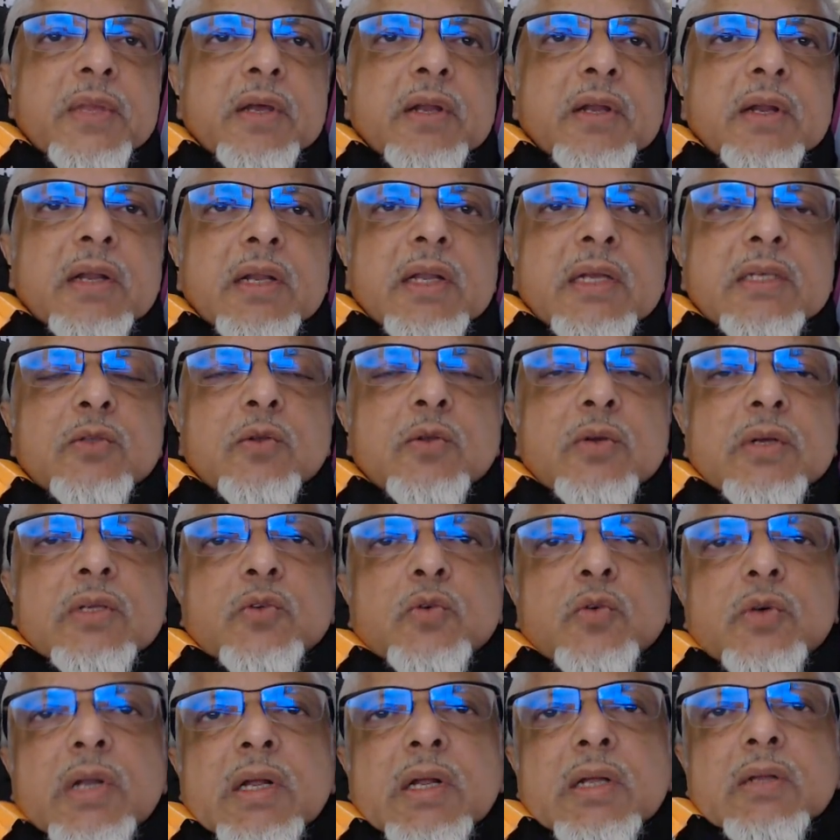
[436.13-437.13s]
Right, let's look at
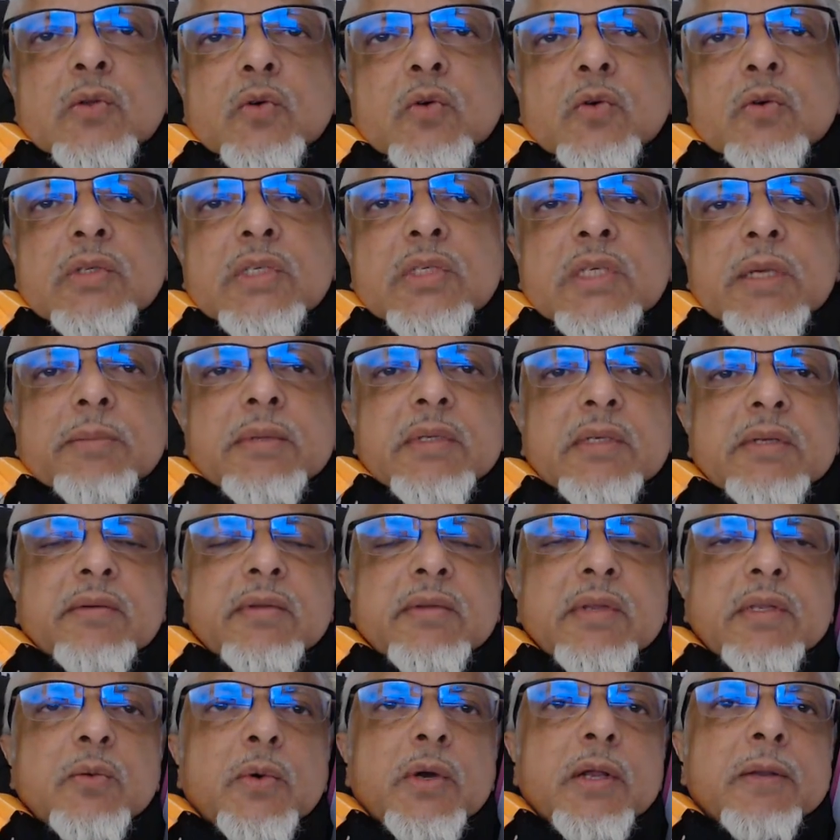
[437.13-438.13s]
Surah Nur, chapter
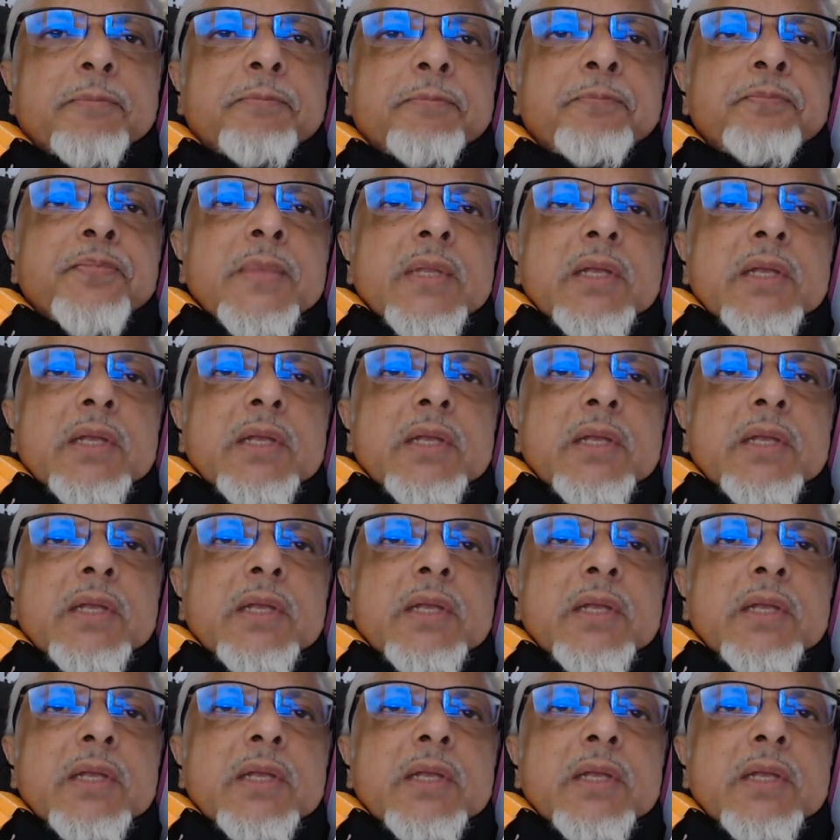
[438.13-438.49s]
71.